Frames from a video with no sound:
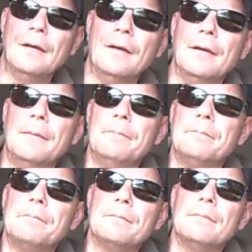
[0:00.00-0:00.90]

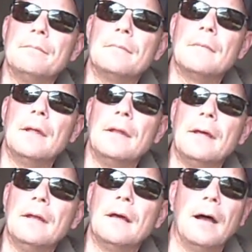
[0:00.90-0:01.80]
And
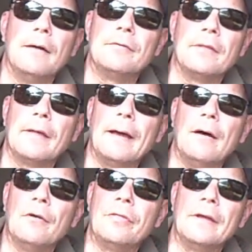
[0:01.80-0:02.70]
then after
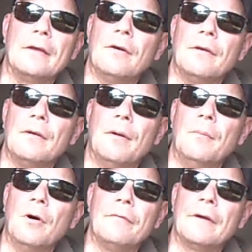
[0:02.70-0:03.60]
that, I think I
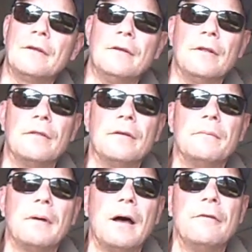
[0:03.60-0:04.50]
might have had another
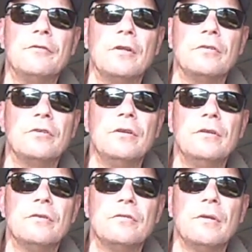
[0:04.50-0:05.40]
half a dozen,
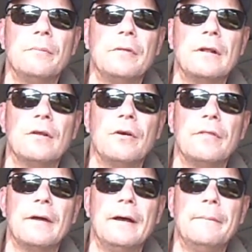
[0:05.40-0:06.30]
something
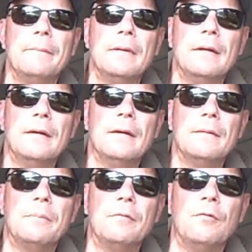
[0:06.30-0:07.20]
like that,
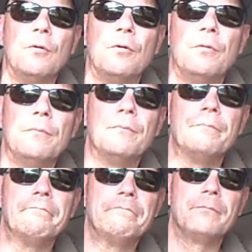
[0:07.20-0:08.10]
before
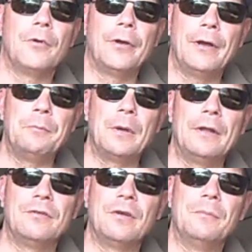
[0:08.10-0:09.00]
I held my
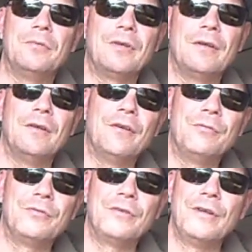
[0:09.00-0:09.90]
hands up and said
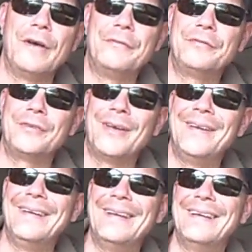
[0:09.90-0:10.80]
enough was enough. So
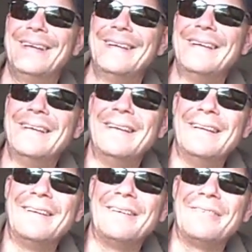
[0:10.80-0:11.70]

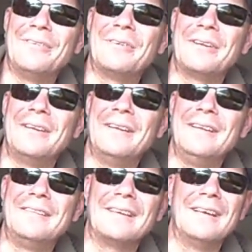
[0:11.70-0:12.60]
I thought I was going to
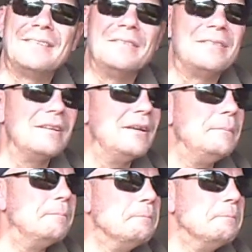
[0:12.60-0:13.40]
need to get some sleep.